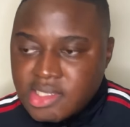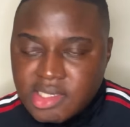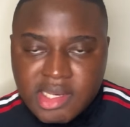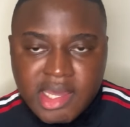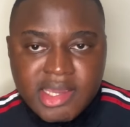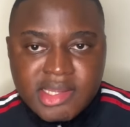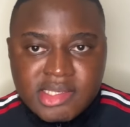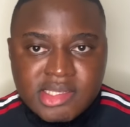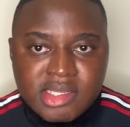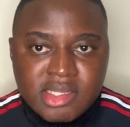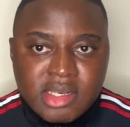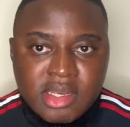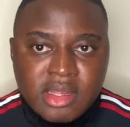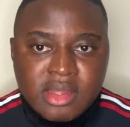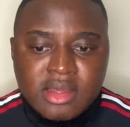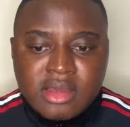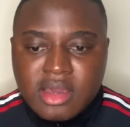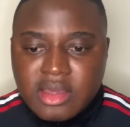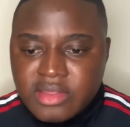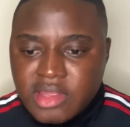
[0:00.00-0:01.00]
19,
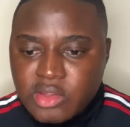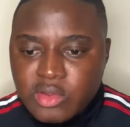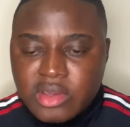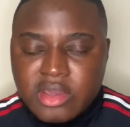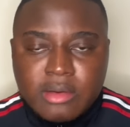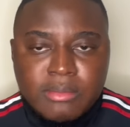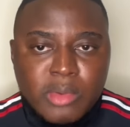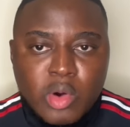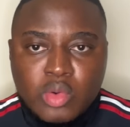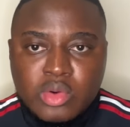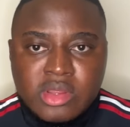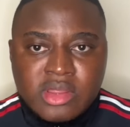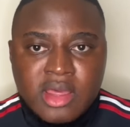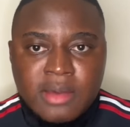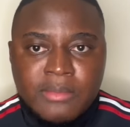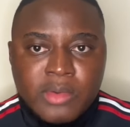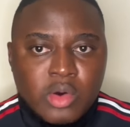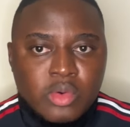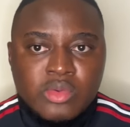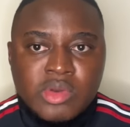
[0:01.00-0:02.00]
and then you can mold
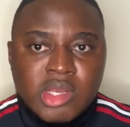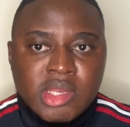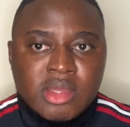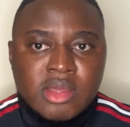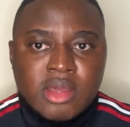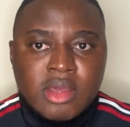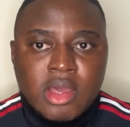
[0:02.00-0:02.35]
them only.